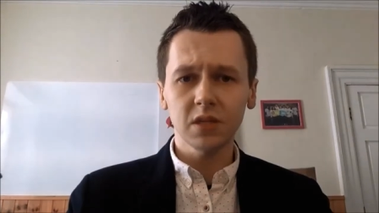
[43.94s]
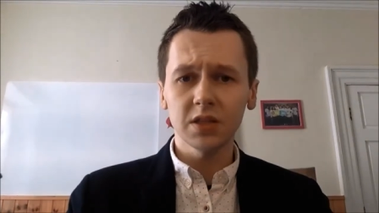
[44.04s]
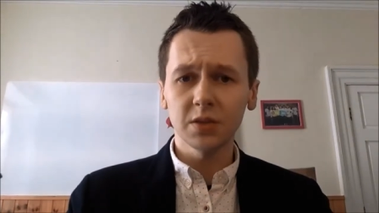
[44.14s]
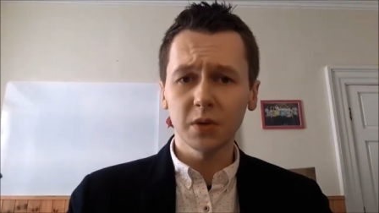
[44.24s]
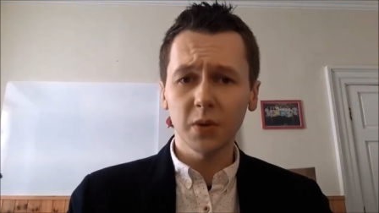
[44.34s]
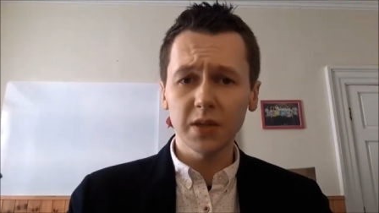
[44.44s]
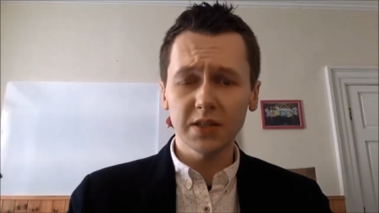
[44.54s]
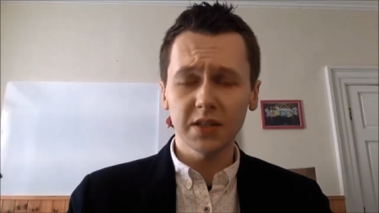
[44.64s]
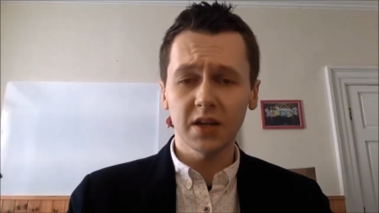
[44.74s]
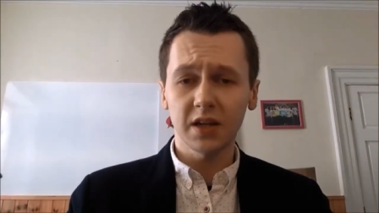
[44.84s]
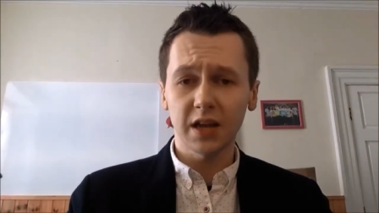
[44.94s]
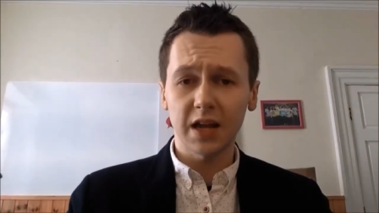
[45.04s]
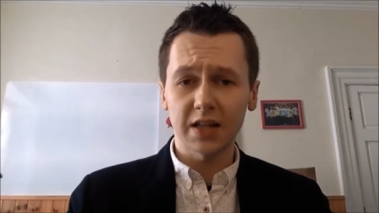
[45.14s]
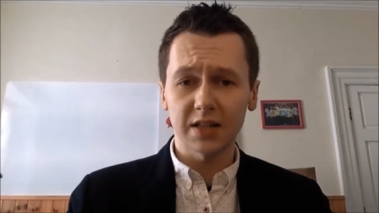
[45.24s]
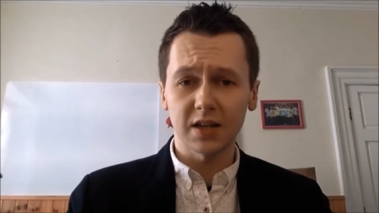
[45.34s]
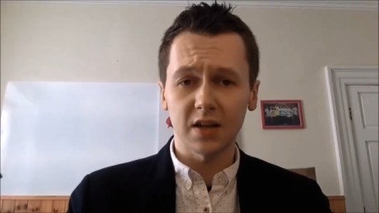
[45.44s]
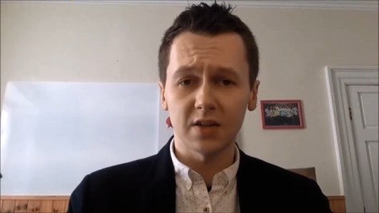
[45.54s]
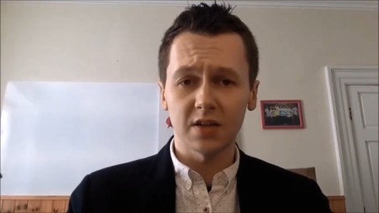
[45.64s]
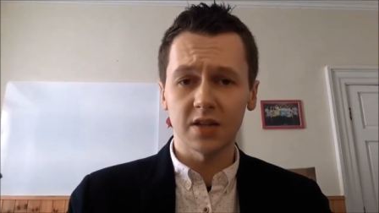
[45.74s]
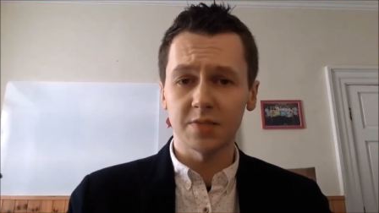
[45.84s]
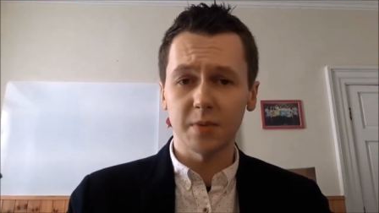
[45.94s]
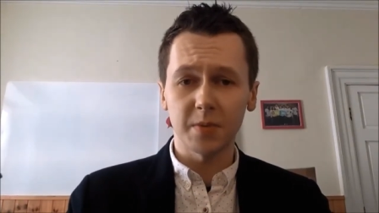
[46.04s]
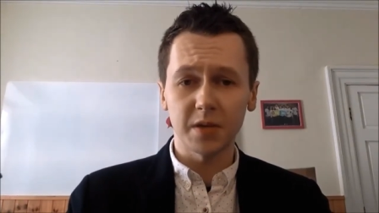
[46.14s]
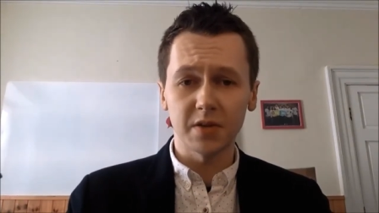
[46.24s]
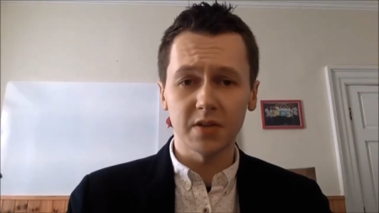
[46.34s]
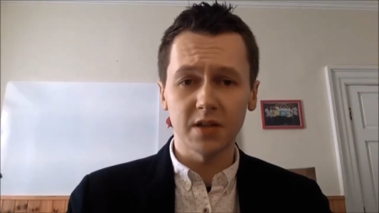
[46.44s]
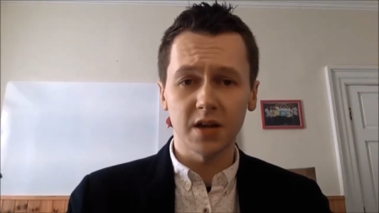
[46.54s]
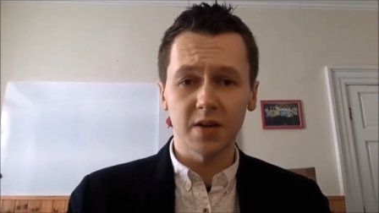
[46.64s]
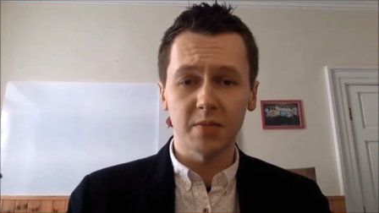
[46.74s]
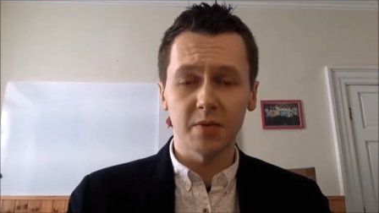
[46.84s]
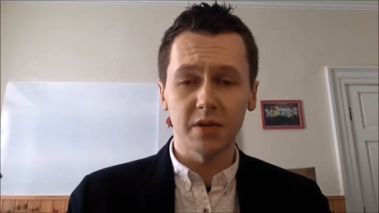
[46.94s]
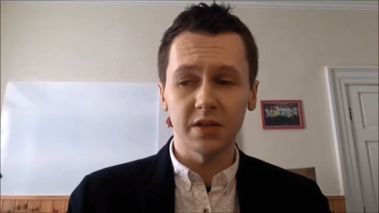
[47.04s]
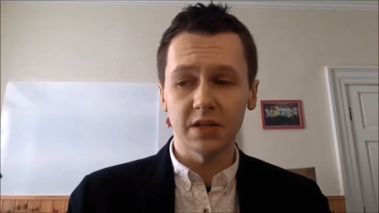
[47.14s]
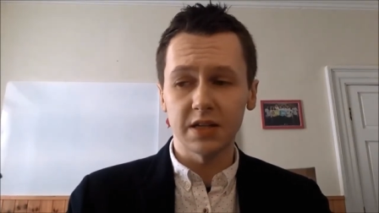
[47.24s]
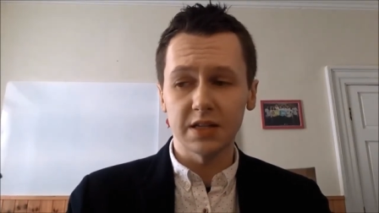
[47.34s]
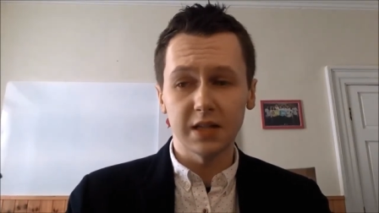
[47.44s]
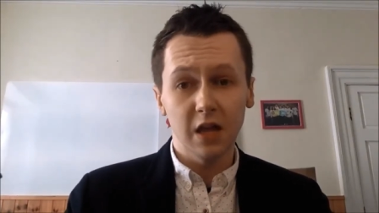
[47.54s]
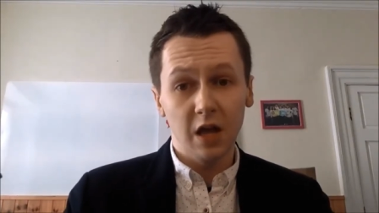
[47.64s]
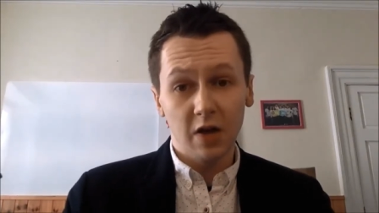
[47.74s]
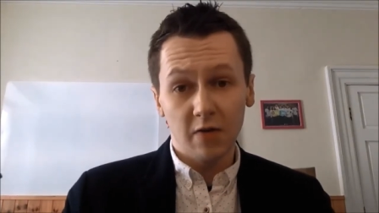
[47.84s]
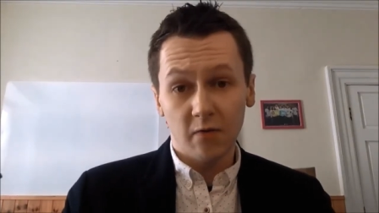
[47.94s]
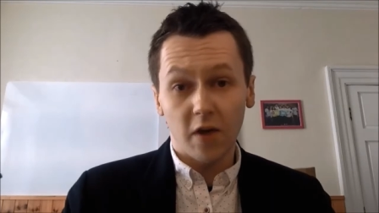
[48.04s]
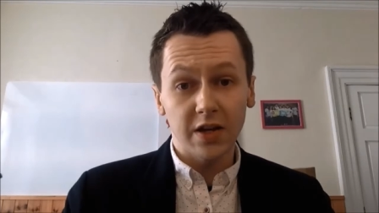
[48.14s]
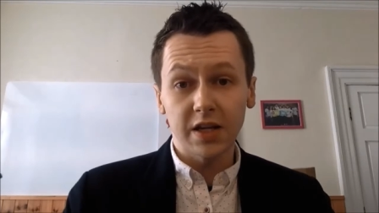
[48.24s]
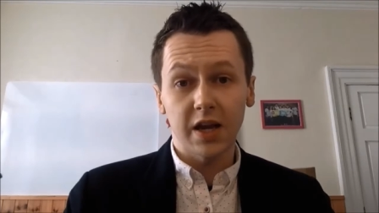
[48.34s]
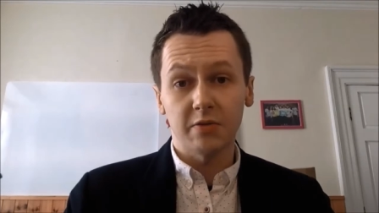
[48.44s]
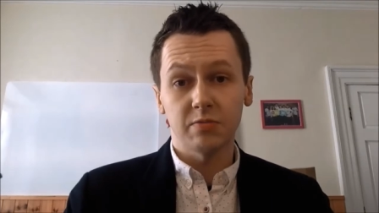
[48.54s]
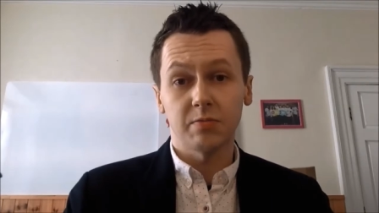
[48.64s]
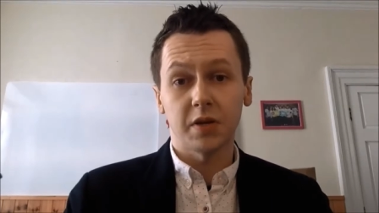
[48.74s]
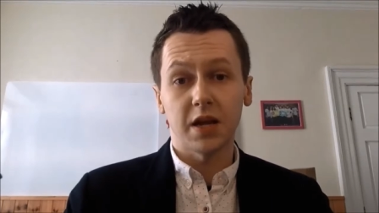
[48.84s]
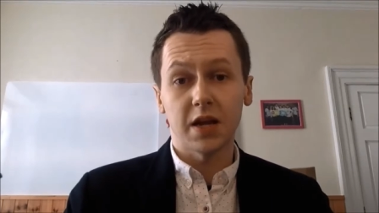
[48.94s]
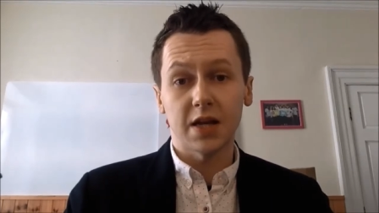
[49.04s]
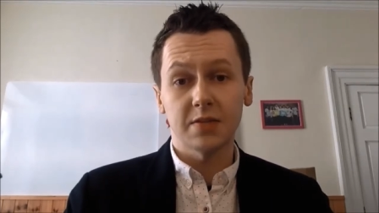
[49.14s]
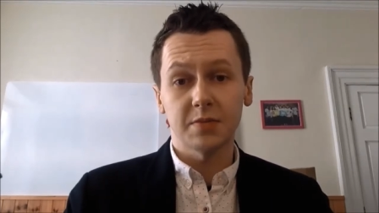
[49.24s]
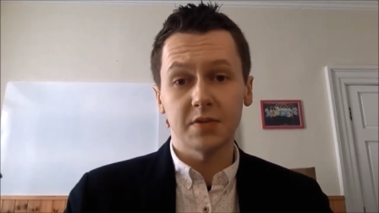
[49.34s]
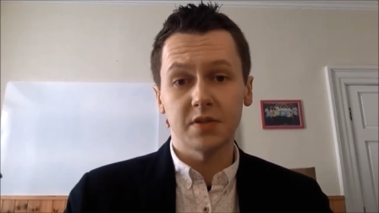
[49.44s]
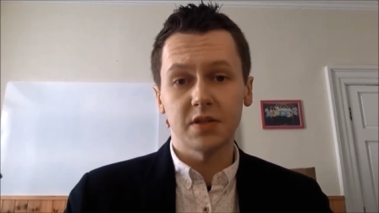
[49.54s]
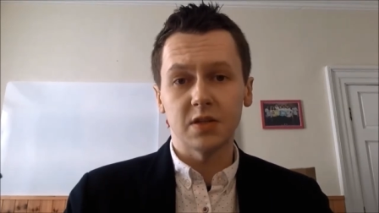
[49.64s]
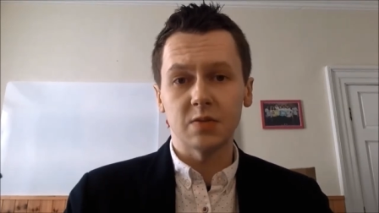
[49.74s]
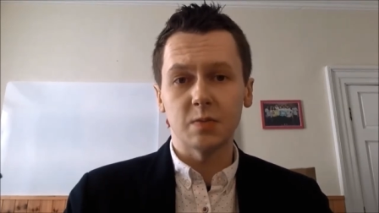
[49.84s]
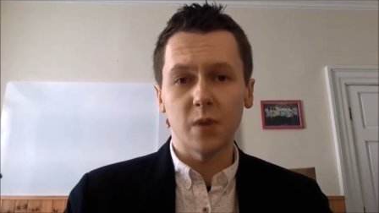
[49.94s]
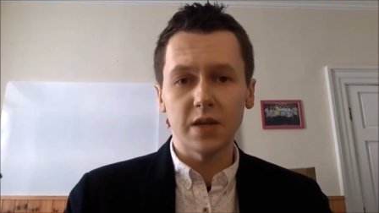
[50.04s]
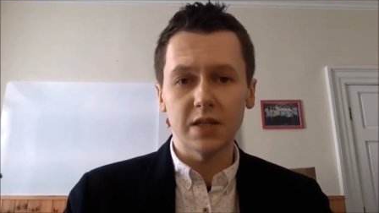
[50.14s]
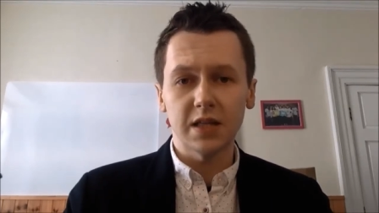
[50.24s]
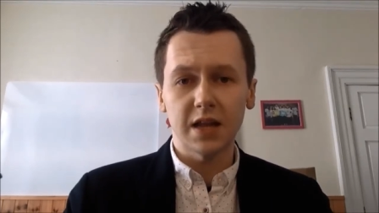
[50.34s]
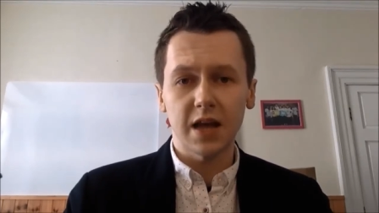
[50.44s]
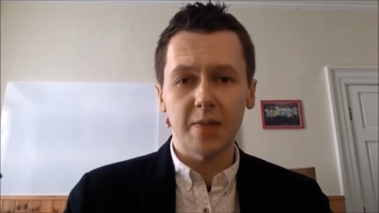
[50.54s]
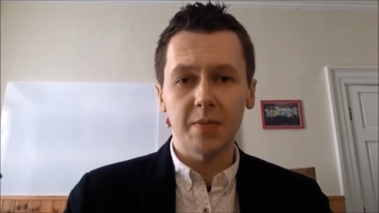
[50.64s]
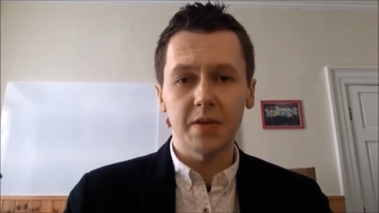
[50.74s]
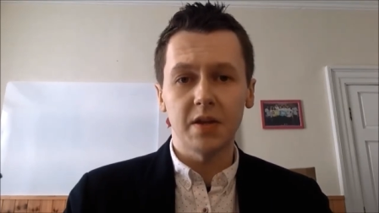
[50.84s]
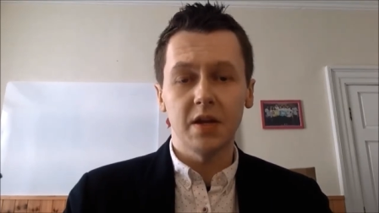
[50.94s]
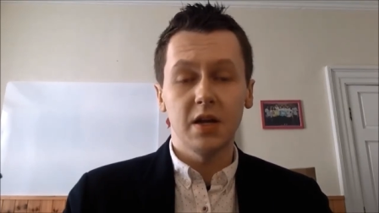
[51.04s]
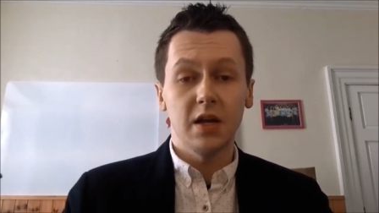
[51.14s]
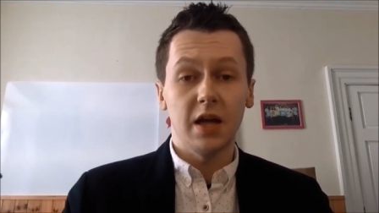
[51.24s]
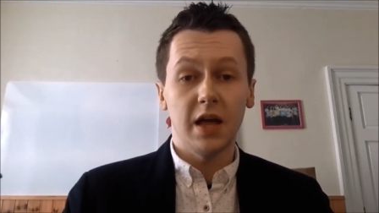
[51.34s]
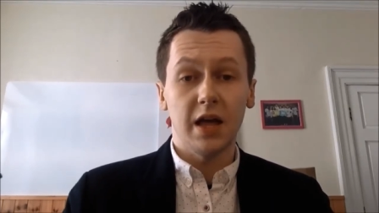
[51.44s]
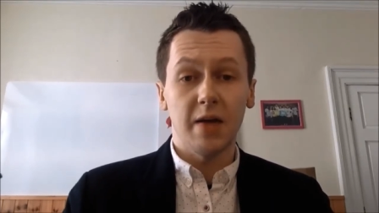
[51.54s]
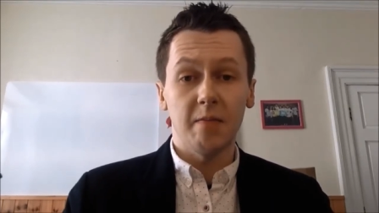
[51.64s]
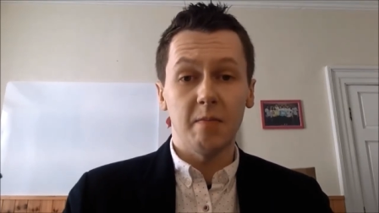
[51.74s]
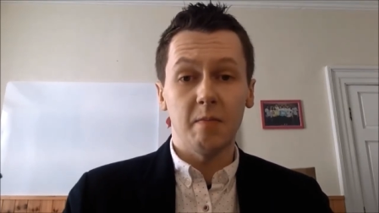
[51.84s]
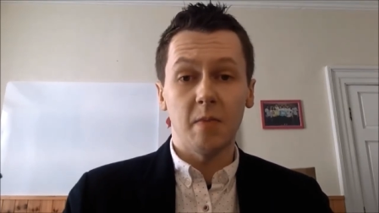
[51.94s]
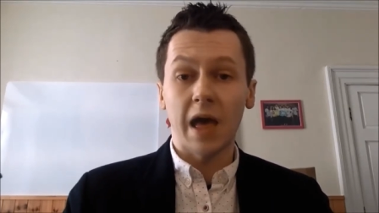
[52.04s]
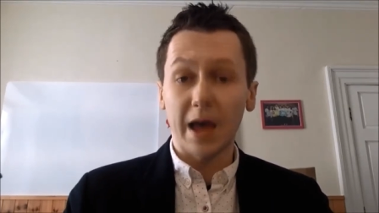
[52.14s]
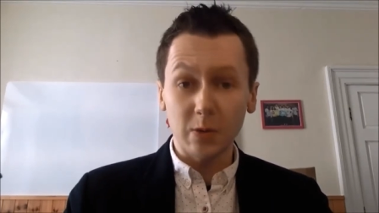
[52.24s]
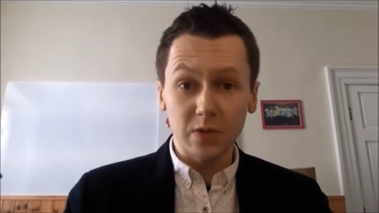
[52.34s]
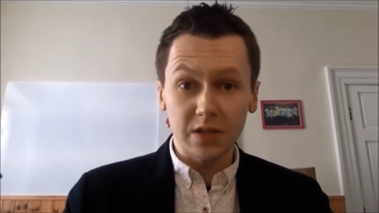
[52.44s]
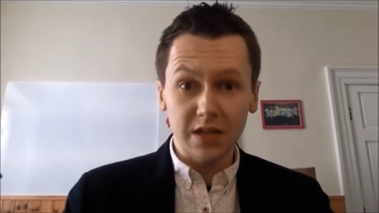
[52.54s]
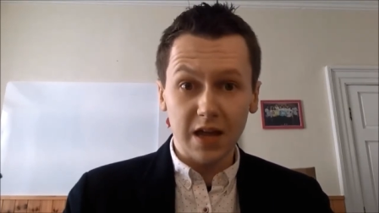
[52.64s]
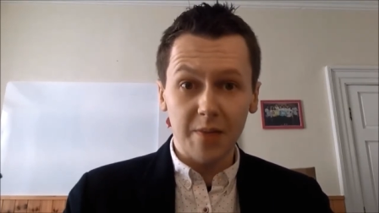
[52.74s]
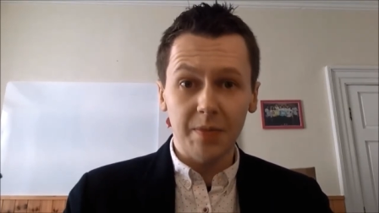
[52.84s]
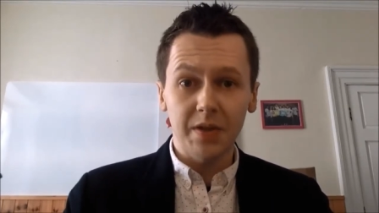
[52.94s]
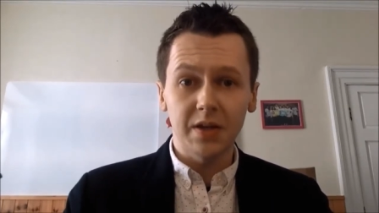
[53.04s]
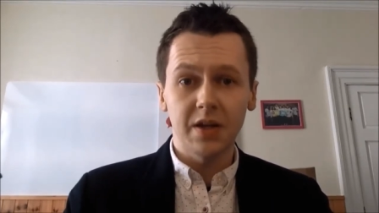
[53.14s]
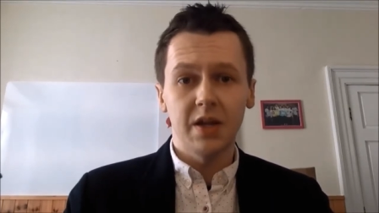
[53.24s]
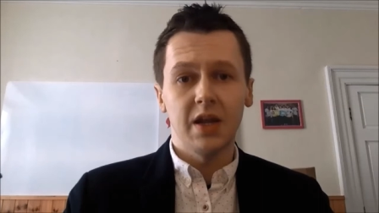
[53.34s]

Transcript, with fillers: So, a question I get asked a lot, and it's probably a good starting point, is finding out when you had Asperger's syndrome. When did that happen? Um, how did it happen?